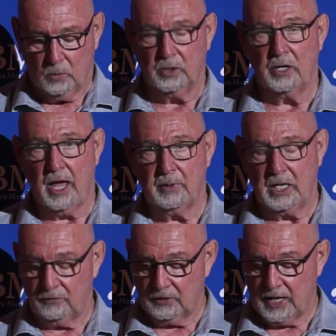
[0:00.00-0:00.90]
We were
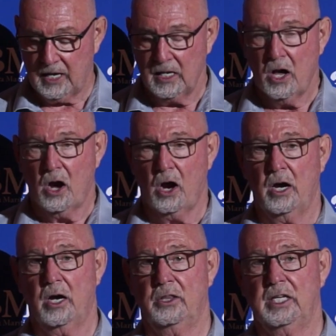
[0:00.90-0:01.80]
nominated for that.
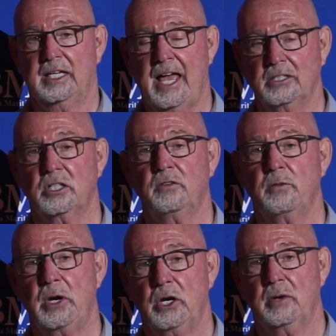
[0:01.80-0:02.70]
The Council of
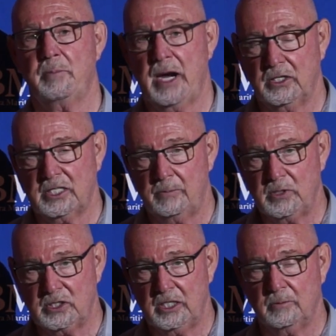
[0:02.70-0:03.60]
American Maritime
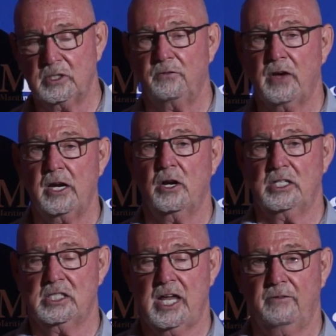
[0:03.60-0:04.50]
Museums invited our
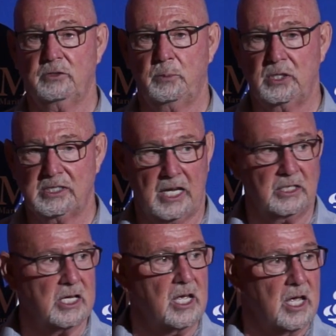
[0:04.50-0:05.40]
staff to
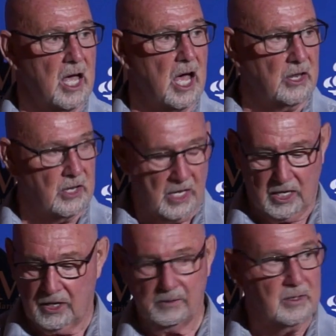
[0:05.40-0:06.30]
present
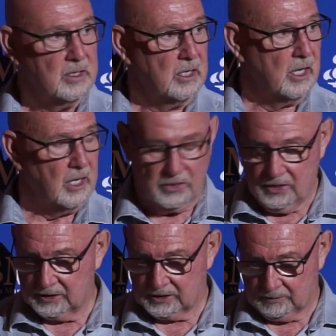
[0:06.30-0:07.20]
on
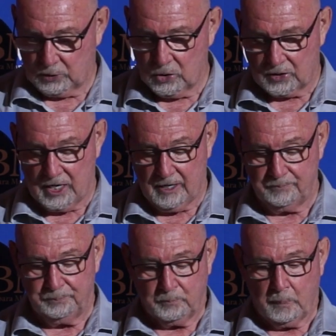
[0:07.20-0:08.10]
this
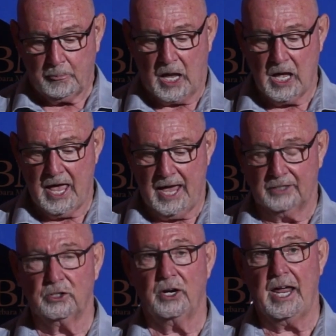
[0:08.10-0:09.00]
program
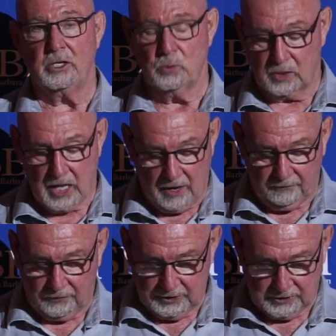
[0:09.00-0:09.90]
at their annual
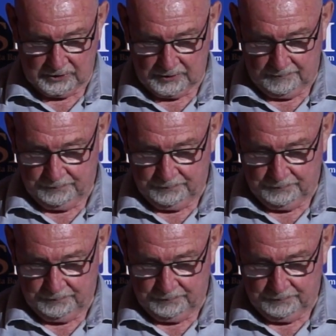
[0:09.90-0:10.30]
conference.